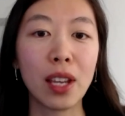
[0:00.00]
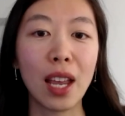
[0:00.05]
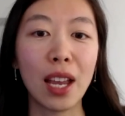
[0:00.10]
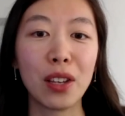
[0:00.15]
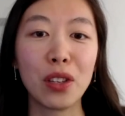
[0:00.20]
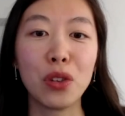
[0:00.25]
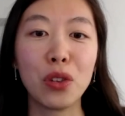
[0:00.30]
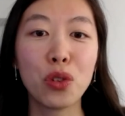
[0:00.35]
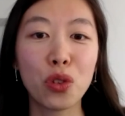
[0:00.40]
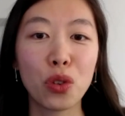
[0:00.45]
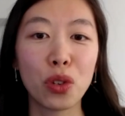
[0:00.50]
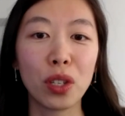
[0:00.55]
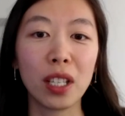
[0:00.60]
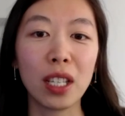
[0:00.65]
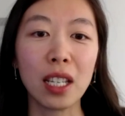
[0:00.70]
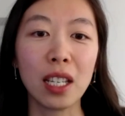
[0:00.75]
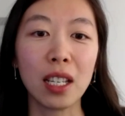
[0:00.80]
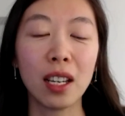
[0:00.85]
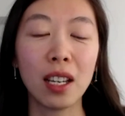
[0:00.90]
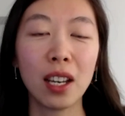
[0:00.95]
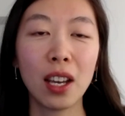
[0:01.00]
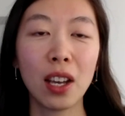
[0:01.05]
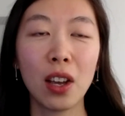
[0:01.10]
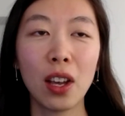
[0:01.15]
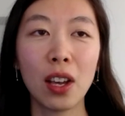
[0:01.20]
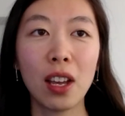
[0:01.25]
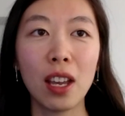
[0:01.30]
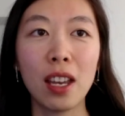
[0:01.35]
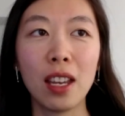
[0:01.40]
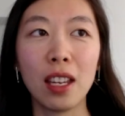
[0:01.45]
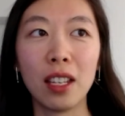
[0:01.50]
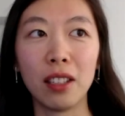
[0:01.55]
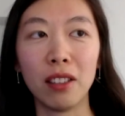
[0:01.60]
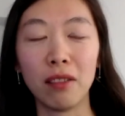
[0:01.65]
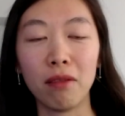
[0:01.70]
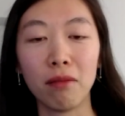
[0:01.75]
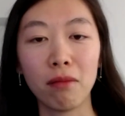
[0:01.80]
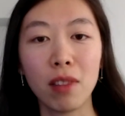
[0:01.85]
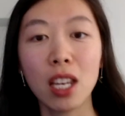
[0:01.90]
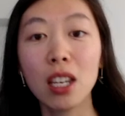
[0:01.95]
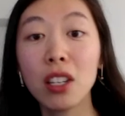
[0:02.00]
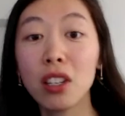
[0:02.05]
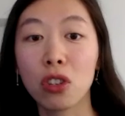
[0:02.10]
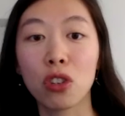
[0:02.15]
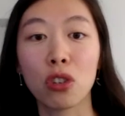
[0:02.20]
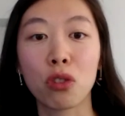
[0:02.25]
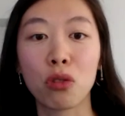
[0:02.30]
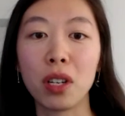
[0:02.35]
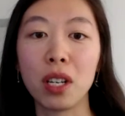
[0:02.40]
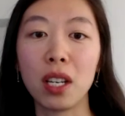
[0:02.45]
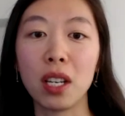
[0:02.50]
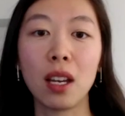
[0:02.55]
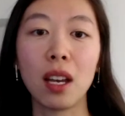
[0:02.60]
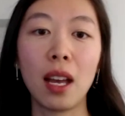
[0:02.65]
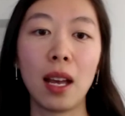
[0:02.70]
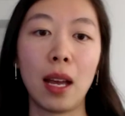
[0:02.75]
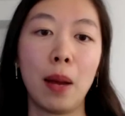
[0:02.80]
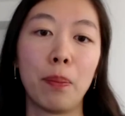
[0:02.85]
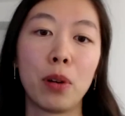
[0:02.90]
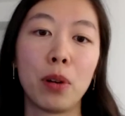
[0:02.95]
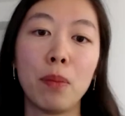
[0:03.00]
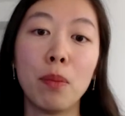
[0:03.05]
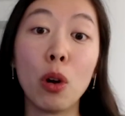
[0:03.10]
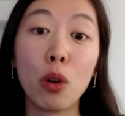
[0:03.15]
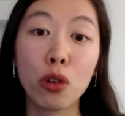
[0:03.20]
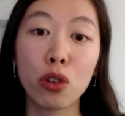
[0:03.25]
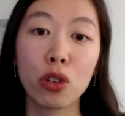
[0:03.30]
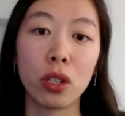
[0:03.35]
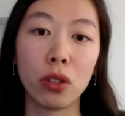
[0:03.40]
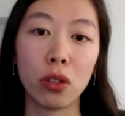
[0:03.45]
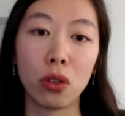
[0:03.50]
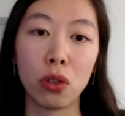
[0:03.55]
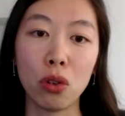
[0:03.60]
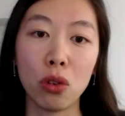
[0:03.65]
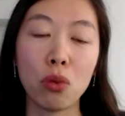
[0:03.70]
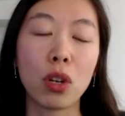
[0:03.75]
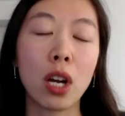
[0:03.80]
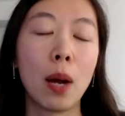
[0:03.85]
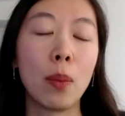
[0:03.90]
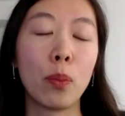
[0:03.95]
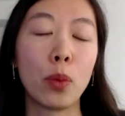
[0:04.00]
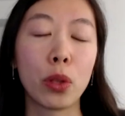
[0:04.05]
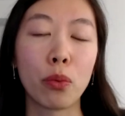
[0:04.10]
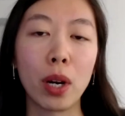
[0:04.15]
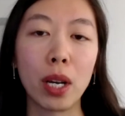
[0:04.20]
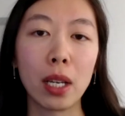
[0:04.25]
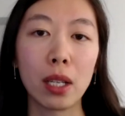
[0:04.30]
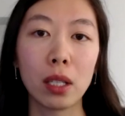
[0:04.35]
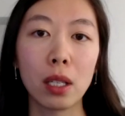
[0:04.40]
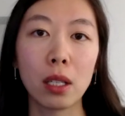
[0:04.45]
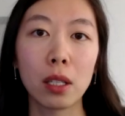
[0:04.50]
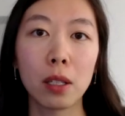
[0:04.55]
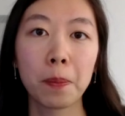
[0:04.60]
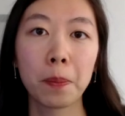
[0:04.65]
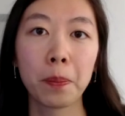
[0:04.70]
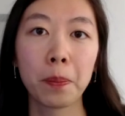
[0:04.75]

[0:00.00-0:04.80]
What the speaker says: And usually in industry, promotions do come with raises.